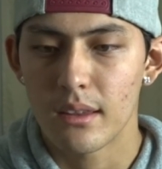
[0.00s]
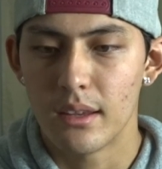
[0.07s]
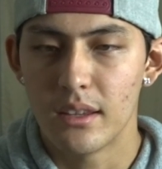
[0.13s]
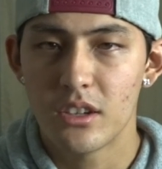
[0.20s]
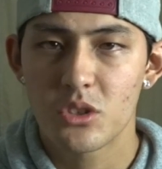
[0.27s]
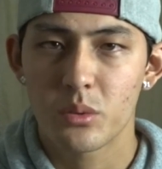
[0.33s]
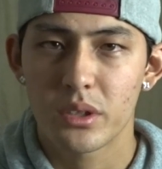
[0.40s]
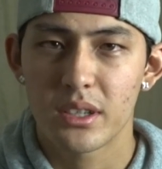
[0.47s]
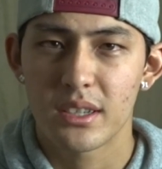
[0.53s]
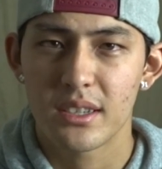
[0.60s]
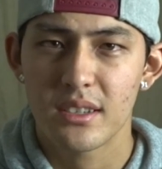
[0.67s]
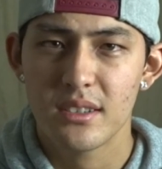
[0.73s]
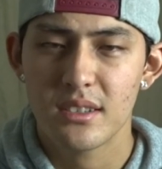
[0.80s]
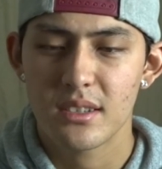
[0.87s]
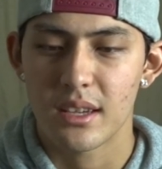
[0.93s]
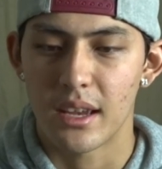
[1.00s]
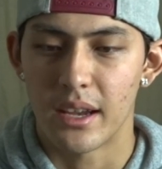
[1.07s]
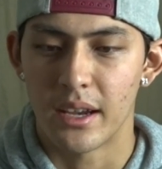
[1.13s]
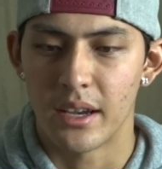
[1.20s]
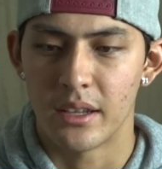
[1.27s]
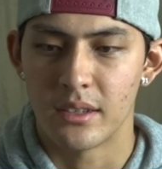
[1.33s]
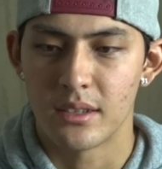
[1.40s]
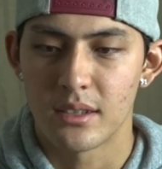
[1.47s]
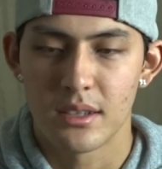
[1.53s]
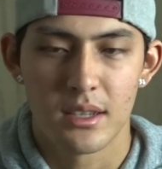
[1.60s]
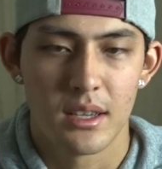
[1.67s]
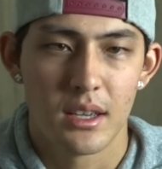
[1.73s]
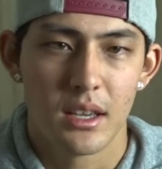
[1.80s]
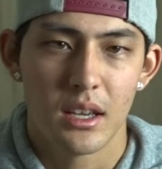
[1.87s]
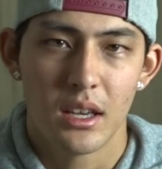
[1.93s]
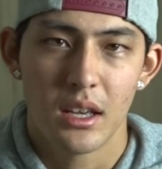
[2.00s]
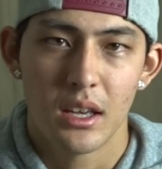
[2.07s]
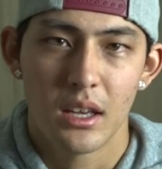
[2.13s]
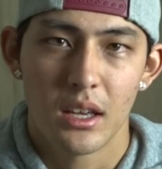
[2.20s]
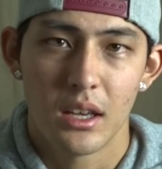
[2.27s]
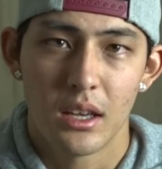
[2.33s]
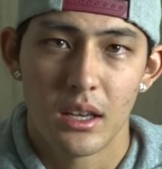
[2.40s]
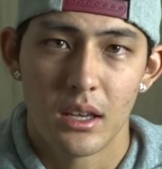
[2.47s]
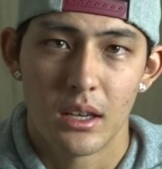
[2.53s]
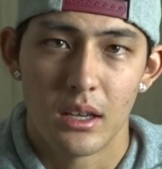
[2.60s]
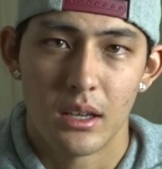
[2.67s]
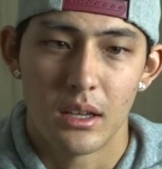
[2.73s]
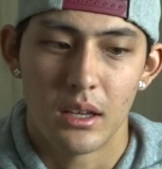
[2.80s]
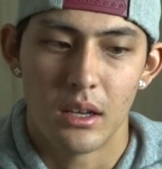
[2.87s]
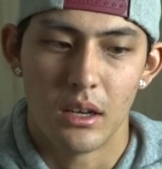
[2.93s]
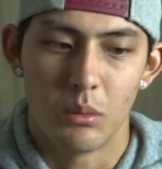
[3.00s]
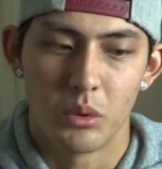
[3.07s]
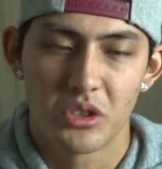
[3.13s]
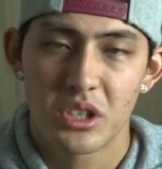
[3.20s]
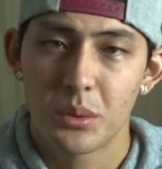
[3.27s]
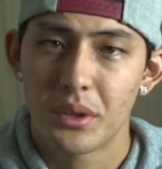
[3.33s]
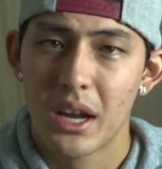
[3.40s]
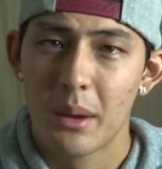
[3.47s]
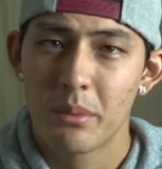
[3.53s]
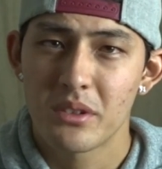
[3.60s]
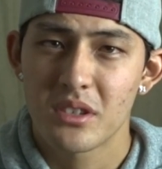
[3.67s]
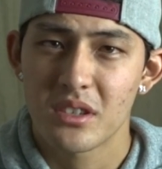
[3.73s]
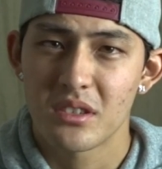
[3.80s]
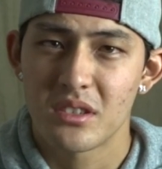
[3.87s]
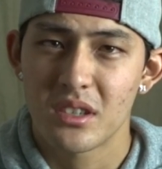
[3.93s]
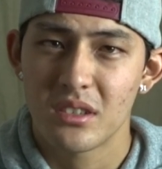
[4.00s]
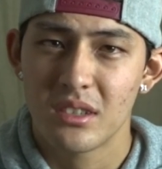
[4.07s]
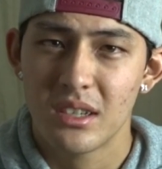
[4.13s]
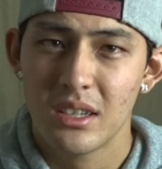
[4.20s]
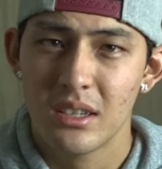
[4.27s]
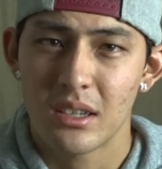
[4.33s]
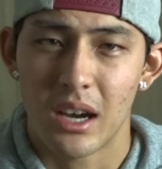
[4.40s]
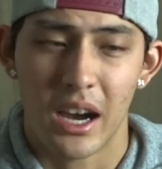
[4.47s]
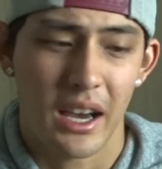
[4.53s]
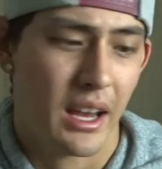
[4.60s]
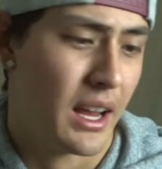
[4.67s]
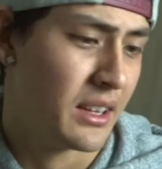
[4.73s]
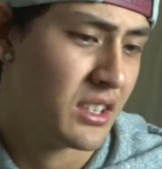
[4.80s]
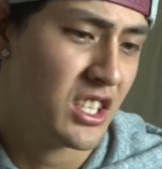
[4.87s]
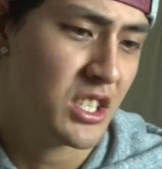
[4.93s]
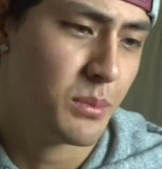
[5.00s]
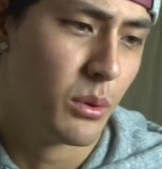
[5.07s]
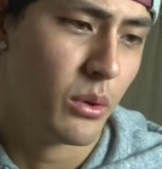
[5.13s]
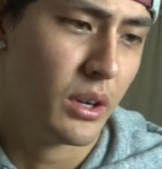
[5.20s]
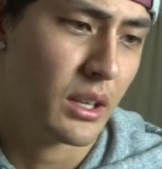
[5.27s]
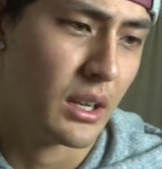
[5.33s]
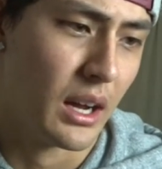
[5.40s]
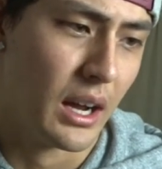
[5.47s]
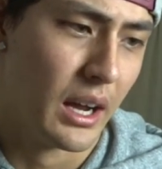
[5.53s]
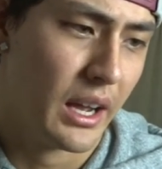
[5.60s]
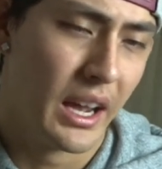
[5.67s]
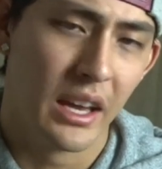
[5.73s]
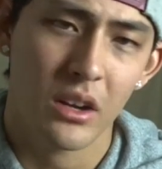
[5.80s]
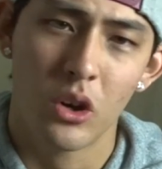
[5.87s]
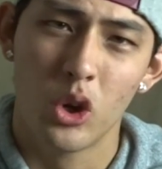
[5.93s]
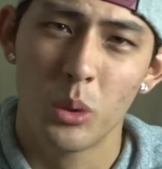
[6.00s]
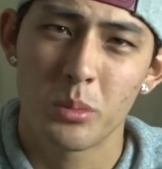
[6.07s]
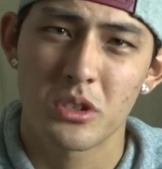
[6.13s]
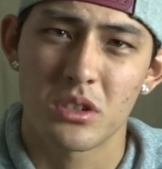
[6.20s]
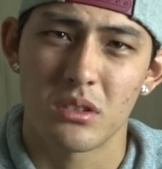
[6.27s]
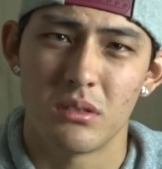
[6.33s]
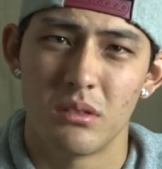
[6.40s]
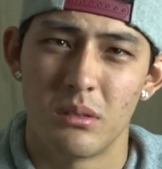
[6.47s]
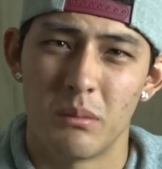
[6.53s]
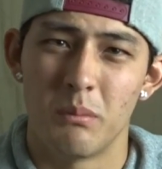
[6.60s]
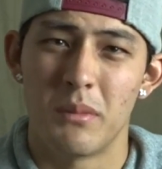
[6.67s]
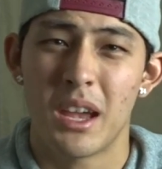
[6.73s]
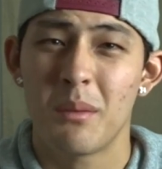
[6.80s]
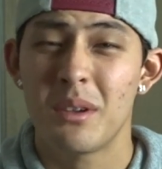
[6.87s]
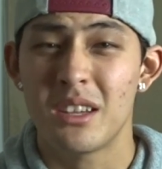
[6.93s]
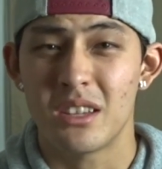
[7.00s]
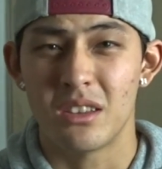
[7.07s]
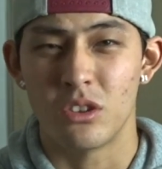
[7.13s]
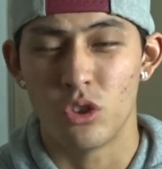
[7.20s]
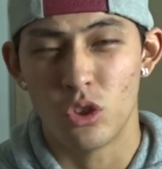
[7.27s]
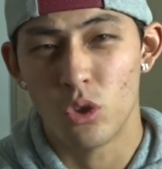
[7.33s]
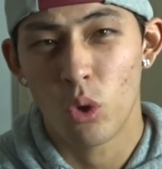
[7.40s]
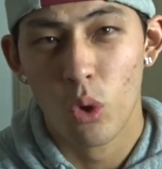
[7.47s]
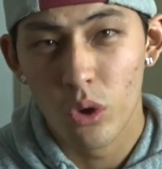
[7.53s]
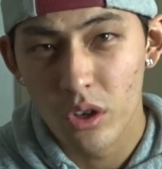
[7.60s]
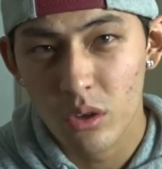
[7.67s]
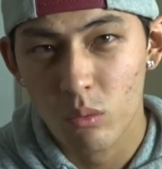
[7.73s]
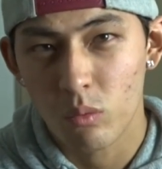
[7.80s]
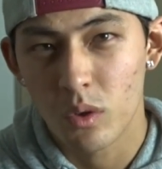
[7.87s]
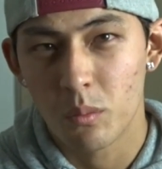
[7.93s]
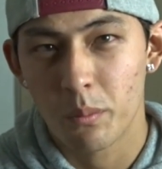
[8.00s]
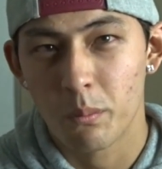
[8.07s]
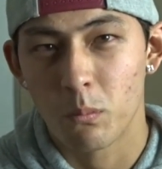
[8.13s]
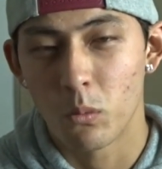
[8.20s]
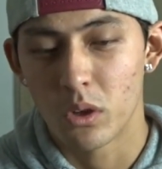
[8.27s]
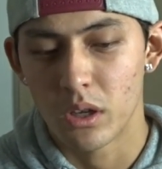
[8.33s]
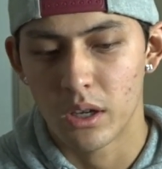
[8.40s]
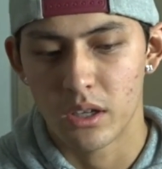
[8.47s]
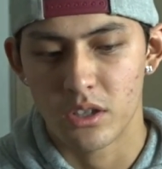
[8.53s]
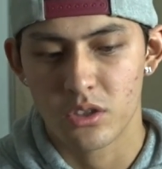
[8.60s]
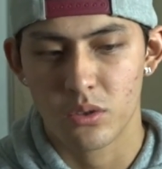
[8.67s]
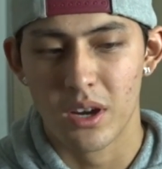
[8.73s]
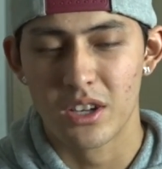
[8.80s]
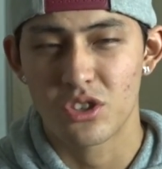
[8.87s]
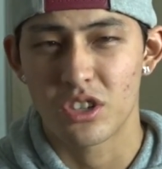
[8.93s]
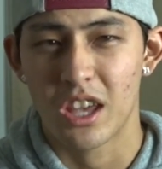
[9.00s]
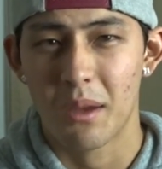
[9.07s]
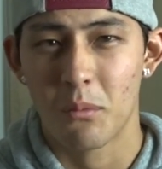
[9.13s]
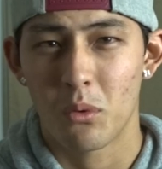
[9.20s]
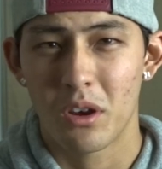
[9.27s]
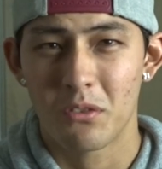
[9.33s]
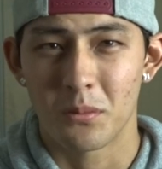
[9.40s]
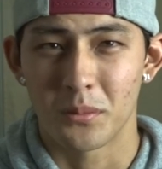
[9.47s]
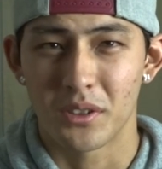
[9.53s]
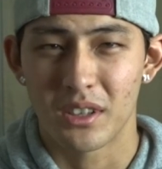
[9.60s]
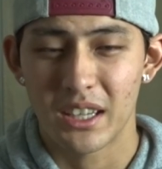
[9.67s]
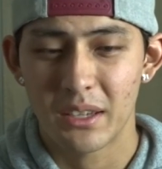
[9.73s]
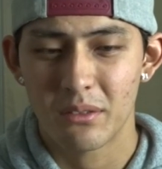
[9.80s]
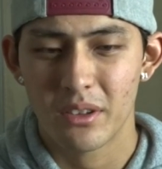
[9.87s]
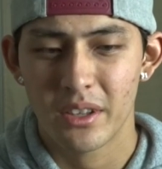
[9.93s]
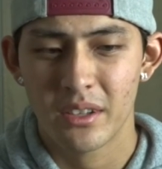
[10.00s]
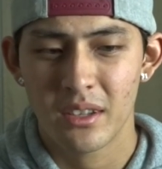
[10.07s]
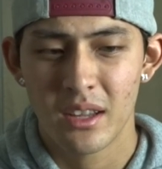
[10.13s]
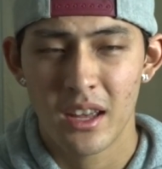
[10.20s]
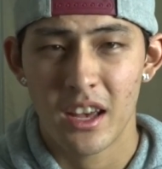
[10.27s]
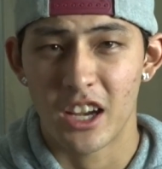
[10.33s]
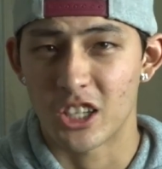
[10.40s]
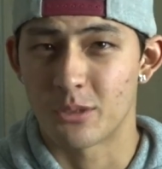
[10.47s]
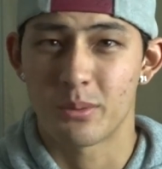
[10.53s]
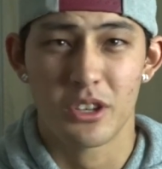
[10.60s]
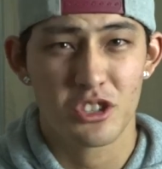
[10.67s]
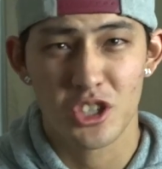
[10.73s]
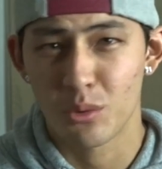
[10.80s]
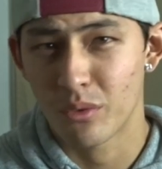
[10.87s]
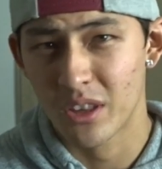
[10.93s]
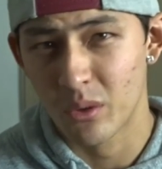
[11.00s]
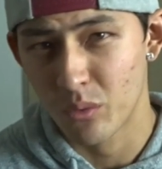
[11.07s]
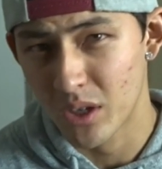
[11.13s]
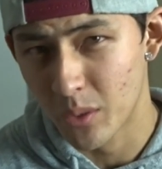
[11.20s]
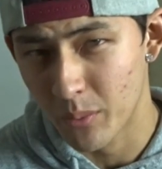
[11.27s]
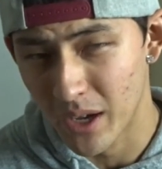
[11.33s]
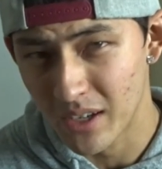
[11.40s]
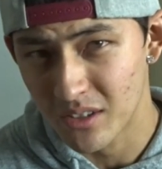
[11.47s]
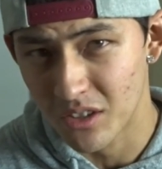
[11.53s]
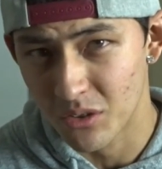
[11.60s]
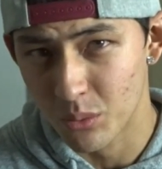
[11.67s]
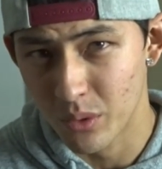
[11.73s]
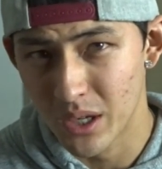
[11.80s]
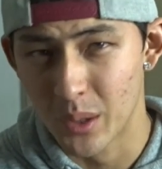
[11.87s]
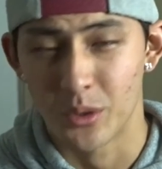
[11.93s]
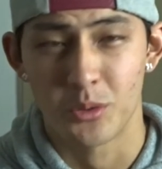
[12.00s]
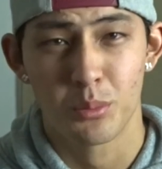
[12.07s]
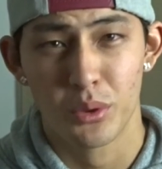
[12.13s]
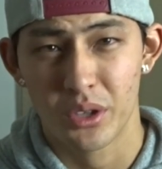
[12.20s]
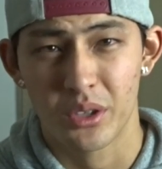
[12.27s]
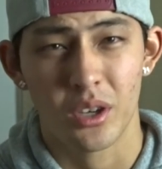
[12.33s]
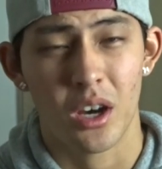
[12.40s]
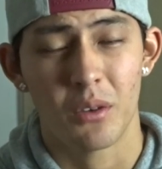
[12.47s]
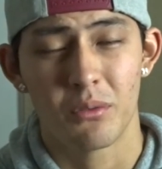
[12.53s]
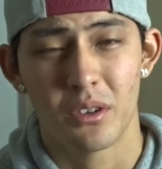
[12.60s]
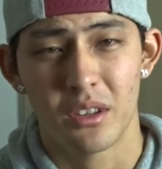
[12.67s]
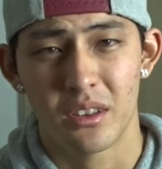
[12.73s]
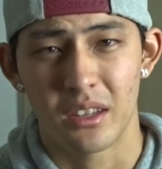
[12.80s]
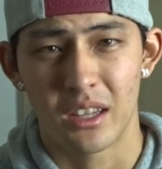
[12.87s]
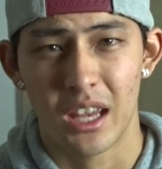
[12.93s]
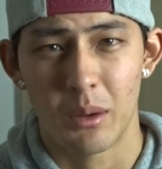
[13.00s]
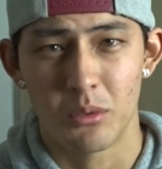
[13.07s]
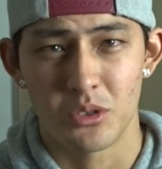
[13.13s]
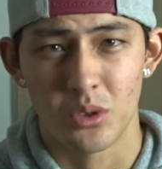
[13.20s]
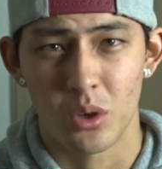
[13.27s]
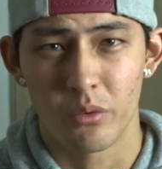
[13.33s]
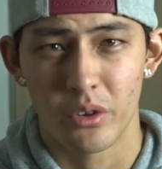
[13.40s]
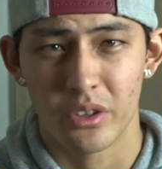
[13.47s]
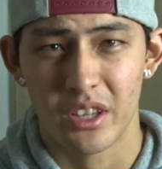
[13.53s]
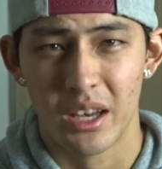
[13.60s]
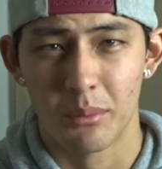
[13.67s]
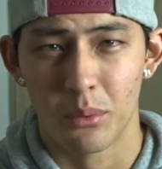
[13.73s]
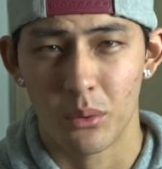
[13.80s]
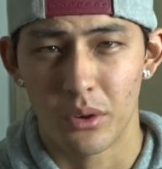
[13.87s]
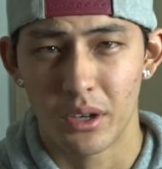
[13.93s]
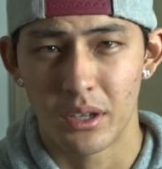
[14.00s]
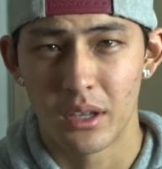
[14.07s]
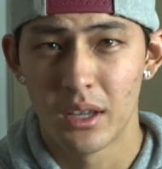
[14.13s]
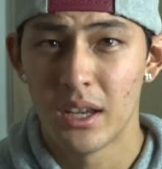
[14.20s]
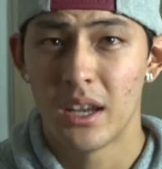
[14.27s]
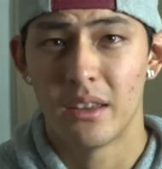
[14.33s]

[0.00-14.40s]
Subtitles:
it is what it is, and we'll see what happens on Sunday. At this point, I had hopes maybe New York would scratch a game away from Cleveland, especially when they went up 8-3. I was pretty confident the game was over at that point.